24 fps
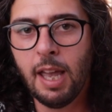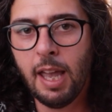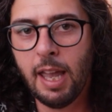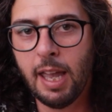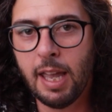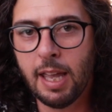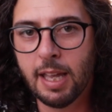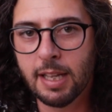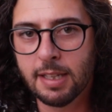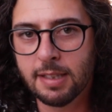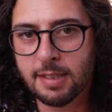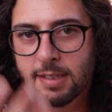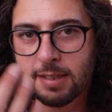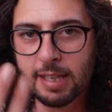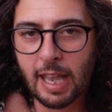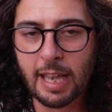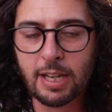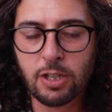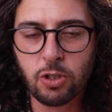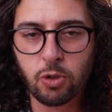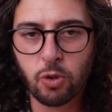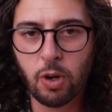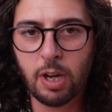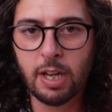and
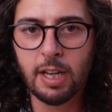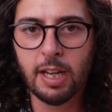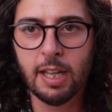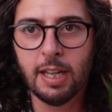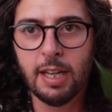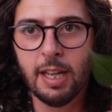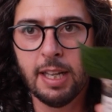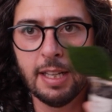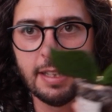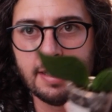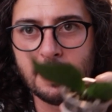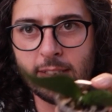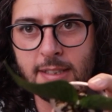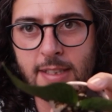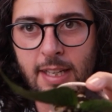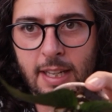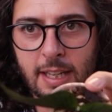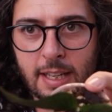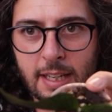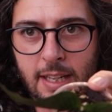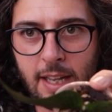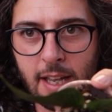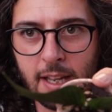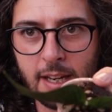saturate it and
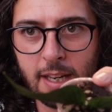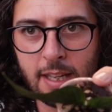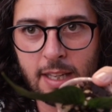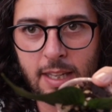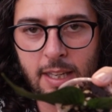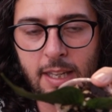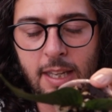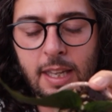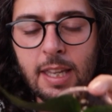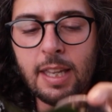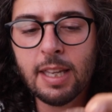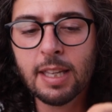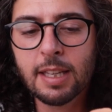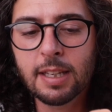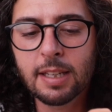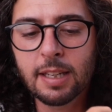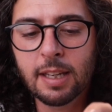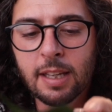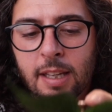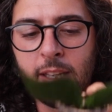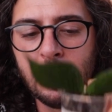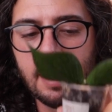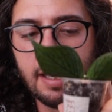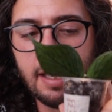stick a cutting
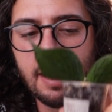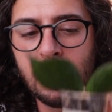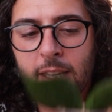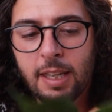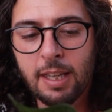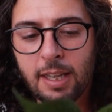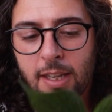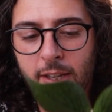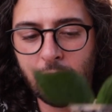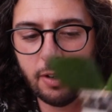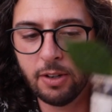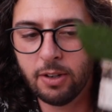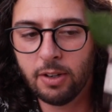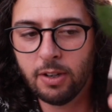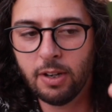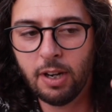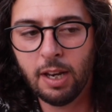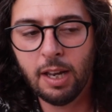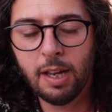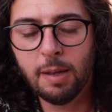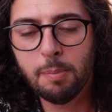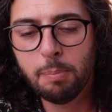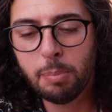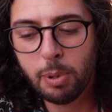in here,
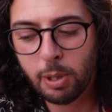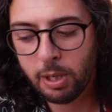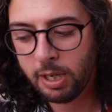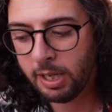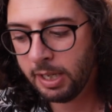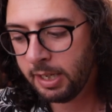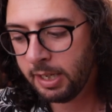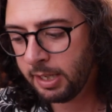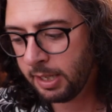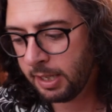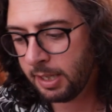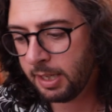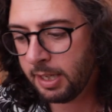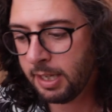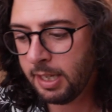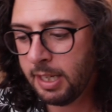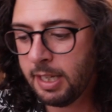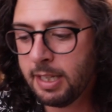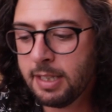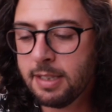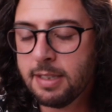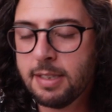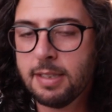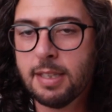put it
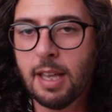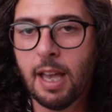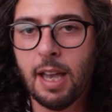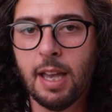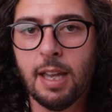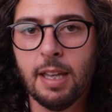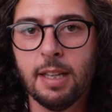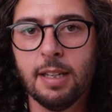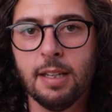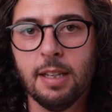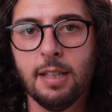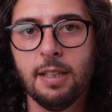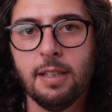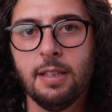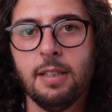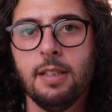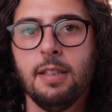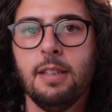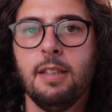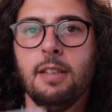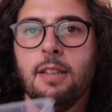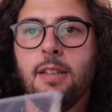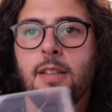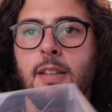inside
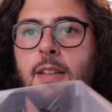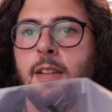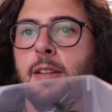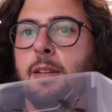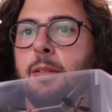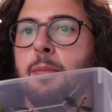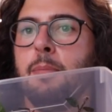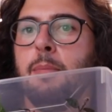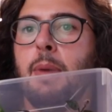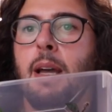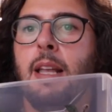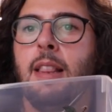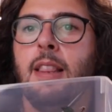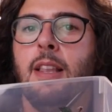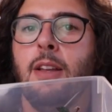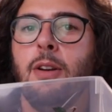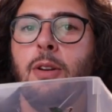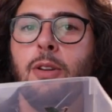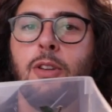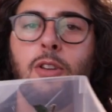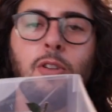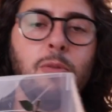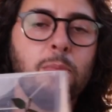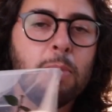my little
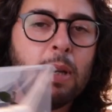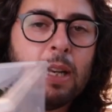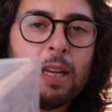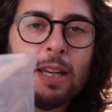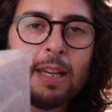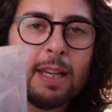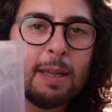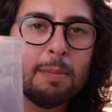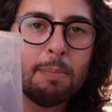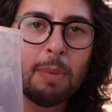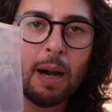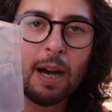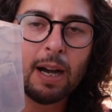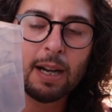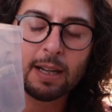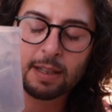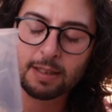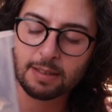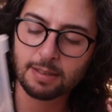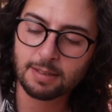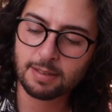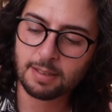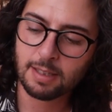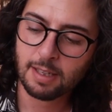humidity
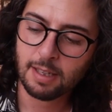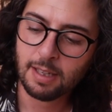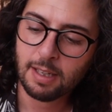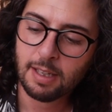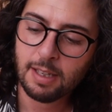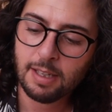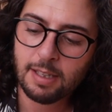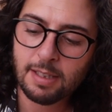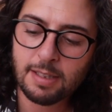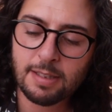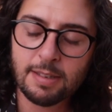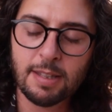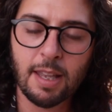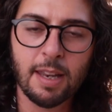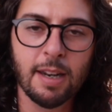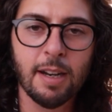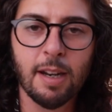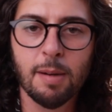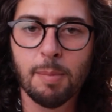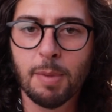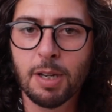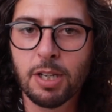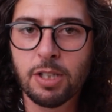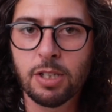box, set it
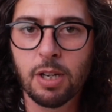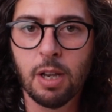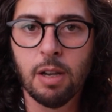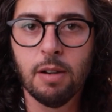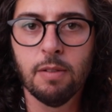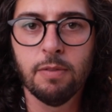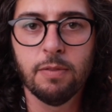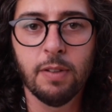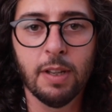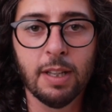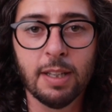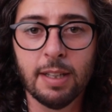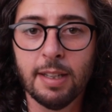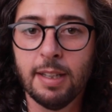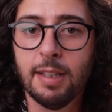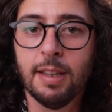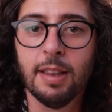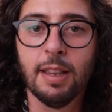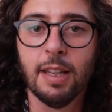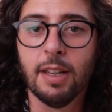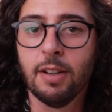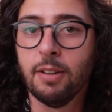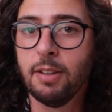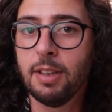on my shelf, and
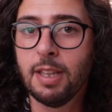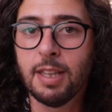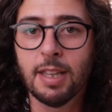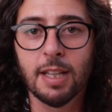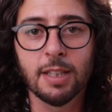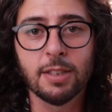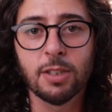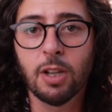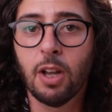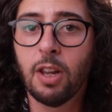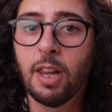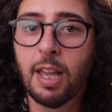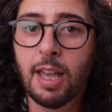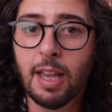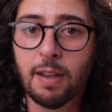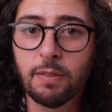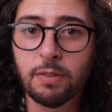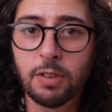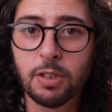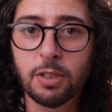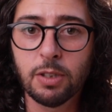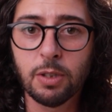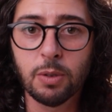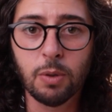literally that's all I have
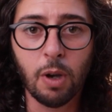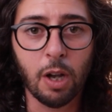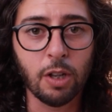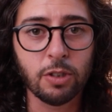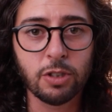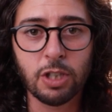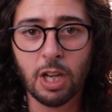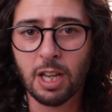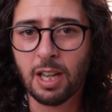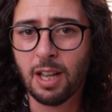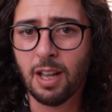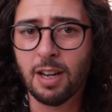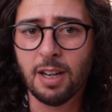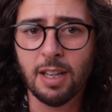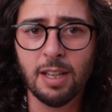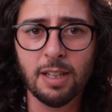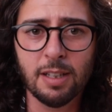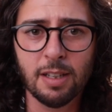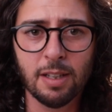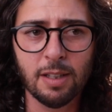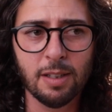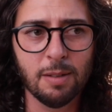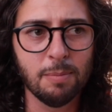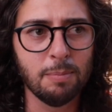to do. I'll check on it
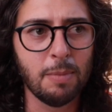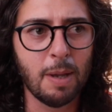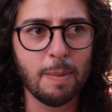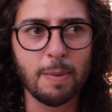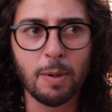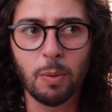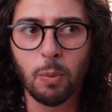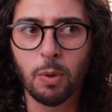maybe